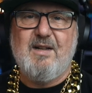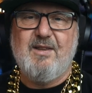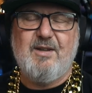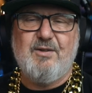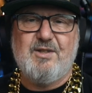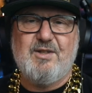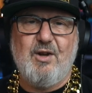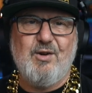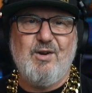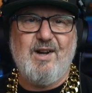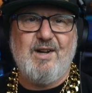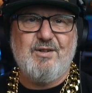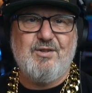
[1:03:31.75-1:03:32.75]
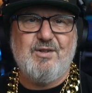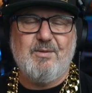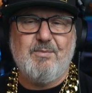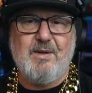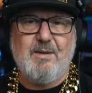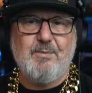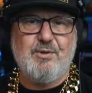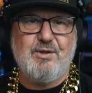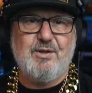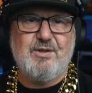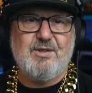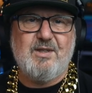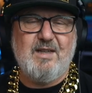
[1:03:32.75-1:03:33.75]
There is no hydrogen being
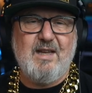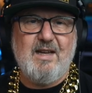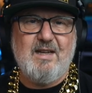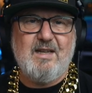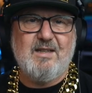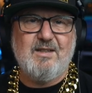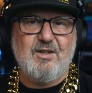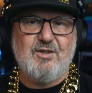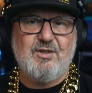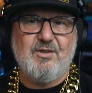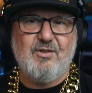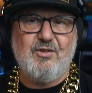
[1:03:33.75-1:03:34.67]
produced in any condition.